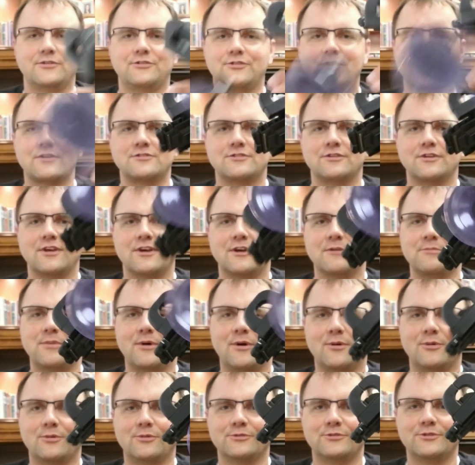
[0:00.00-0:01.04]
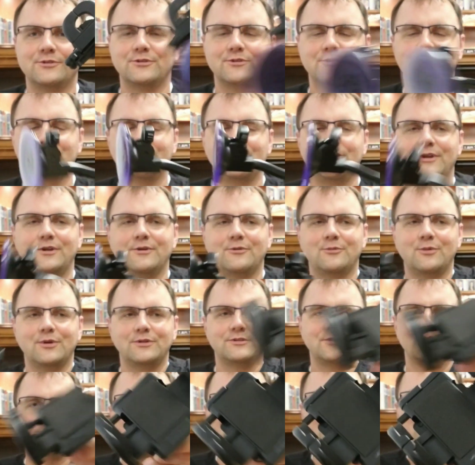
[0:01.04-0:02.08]
suction cup holder,
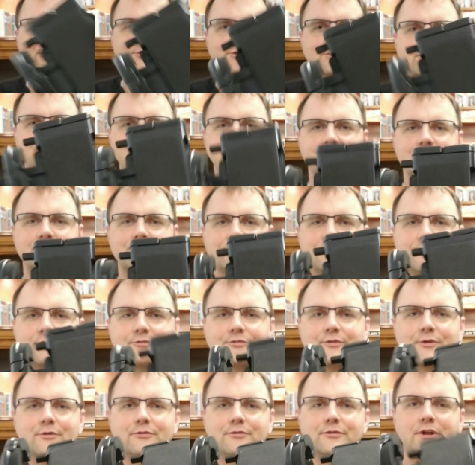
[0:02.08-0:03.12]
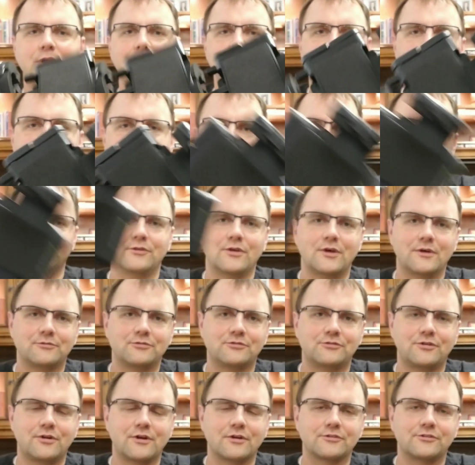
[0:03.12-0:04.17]
window holder for a cell phone that I bought at the Love's
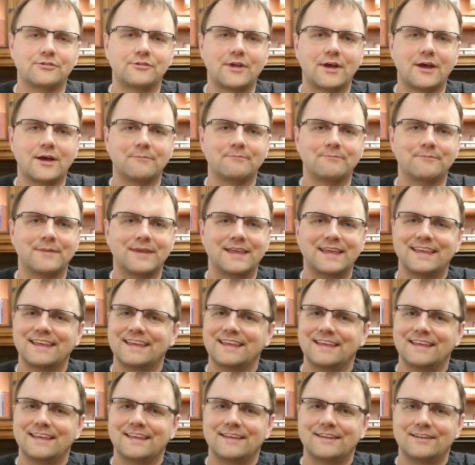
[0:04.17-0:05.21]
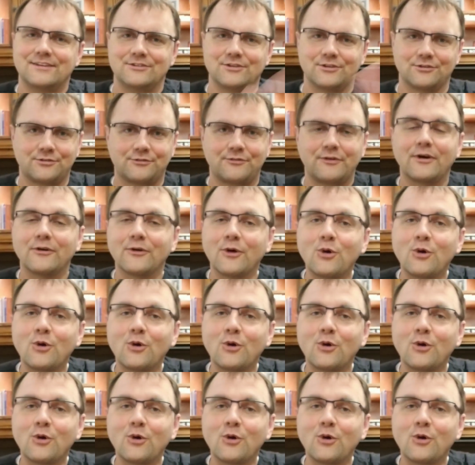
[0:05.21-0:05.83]
truck stop just fell